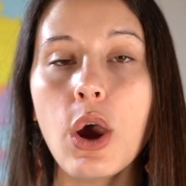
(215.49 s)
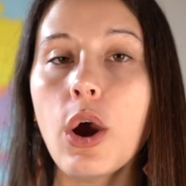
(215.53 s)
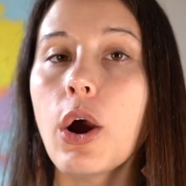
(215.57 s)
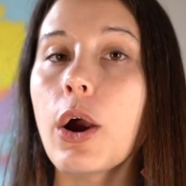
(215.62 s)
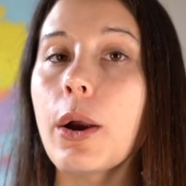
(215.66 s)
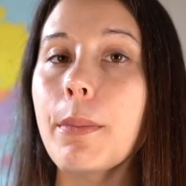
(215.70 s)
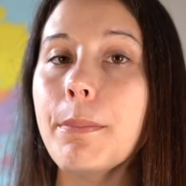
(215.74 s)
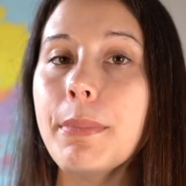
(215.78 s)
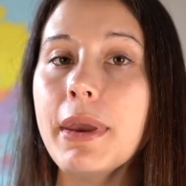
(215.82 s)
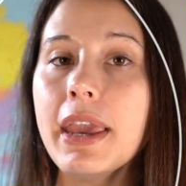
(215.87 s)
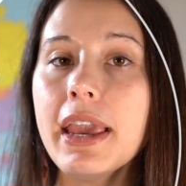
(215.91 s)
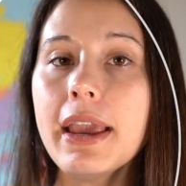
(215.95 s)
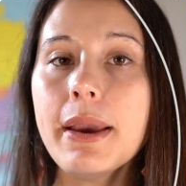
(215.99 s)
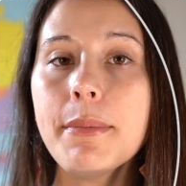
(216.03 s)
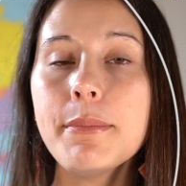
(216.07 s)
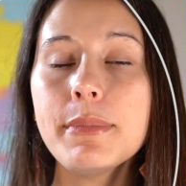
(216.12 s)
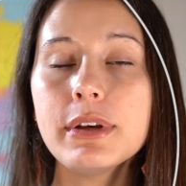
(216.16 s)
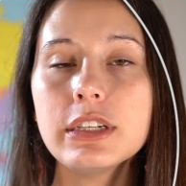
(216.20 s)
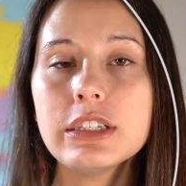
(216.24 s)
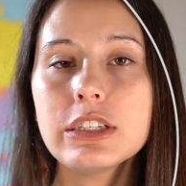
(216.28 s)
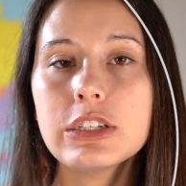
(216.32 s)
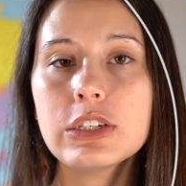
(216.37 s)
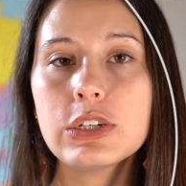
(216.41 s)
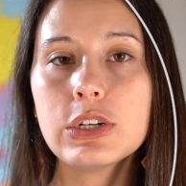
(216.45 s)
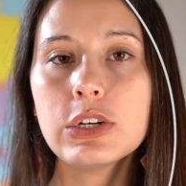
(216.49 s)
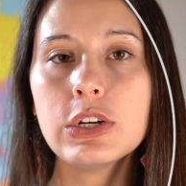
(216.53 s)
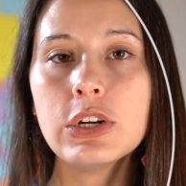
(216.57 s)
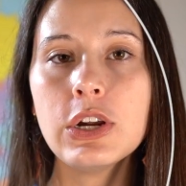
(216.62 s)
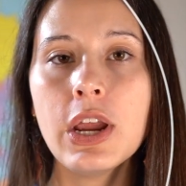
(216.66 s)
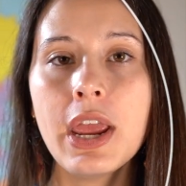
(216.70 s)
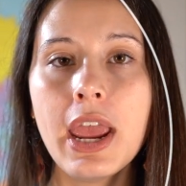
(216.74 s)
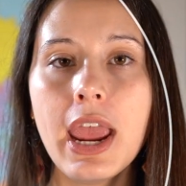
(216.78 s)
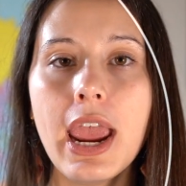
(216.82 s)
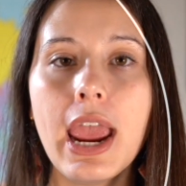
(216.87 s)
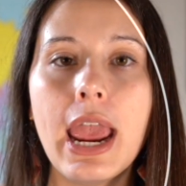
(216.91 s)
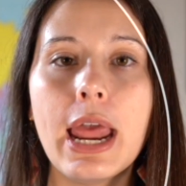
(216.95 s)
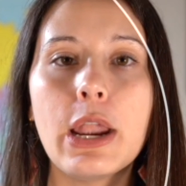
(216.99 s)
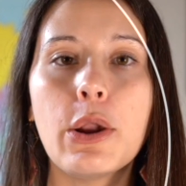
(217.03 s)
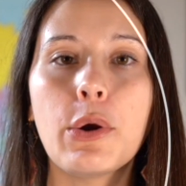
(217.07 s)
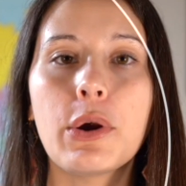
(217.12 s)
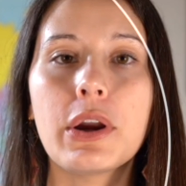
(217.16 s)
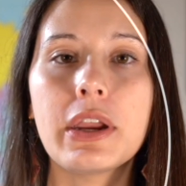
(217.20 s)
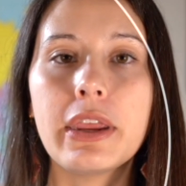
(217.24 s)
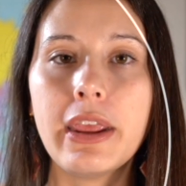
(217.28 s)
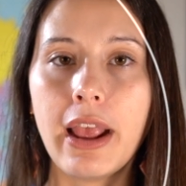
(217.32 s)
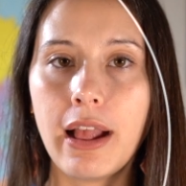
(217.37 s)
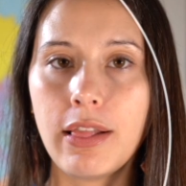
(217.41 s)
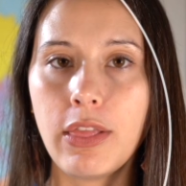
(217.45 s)
our pink Munster and our
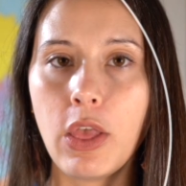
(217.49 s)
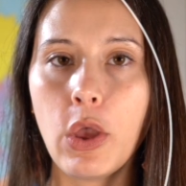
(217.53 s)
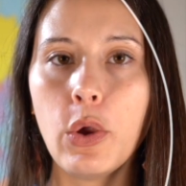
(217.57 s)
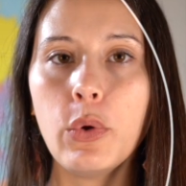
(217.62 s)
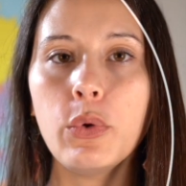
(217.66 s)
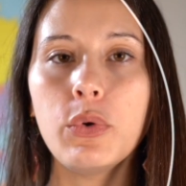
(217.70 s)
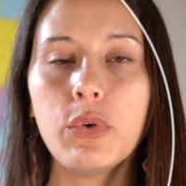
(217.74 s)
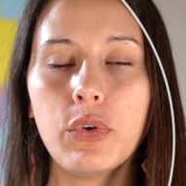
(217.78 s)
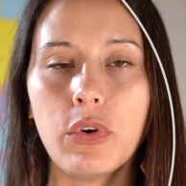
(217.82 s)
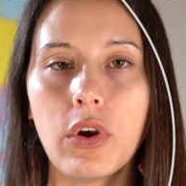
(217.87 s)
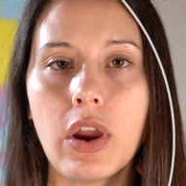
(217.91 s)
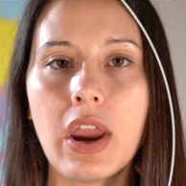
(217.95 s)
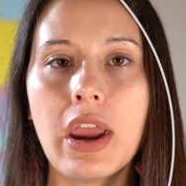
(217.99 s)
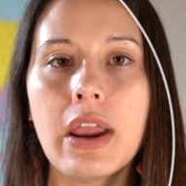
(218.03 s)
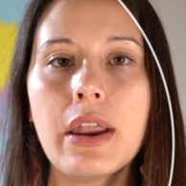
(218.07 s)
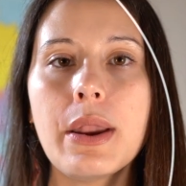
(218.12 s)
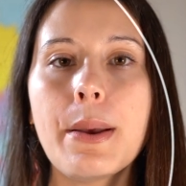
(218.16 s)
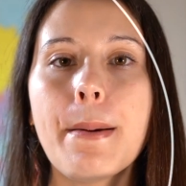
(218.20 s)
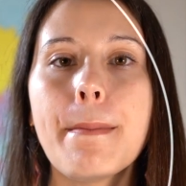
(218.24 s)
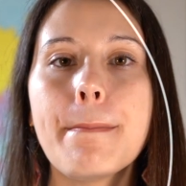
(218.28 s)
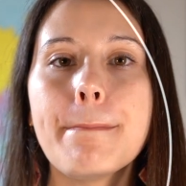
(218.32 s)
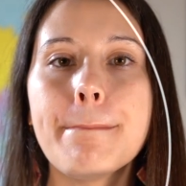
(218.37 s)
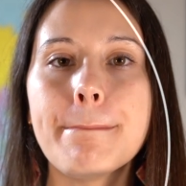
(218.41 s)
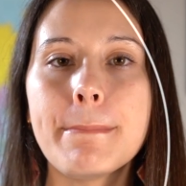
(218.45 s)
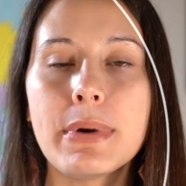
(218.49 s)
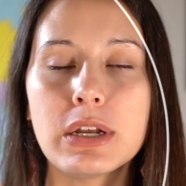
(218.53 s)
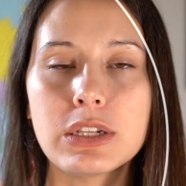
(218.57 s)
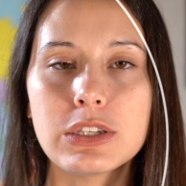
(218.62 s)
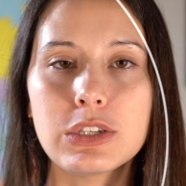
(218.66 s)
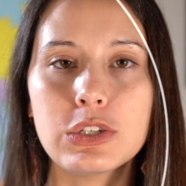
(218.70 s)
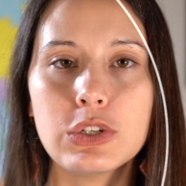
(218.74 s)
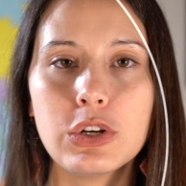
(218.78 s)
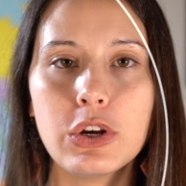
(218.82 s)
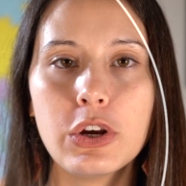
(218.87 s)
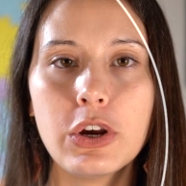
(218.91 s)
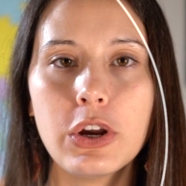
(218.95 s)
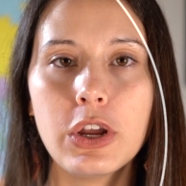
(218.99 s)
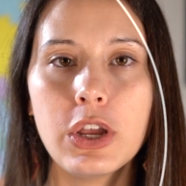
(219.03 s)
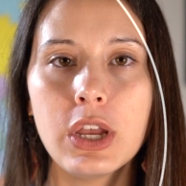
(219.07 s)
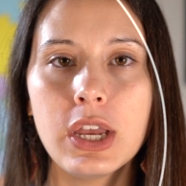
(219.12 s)
yellow-green Munster.